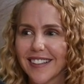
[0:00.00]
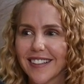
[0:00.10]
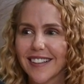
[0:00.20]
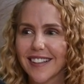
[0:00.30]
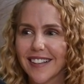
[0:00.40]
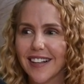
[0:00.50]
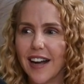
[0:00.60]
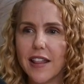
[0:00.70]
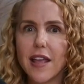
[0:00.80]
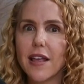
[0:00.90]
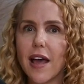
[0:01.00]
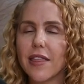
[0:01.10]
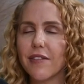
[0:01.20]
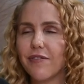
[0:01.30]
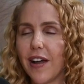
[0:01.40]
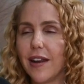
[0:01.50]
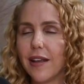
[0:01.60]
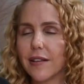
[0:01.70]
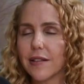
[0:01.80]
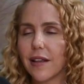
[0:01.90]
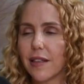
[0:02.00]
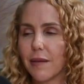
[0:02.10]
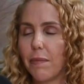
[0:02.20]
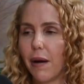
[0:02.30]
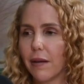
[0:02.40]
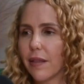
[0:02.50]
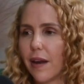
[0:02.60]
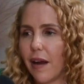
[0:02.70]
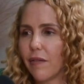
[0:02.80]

man. And the fighting is like the part that